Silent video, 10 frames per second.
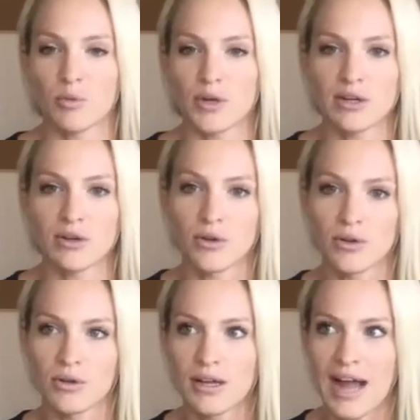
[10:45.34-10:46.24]

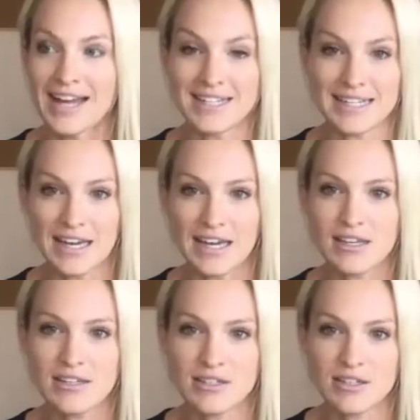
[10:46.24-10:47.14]
real ideas.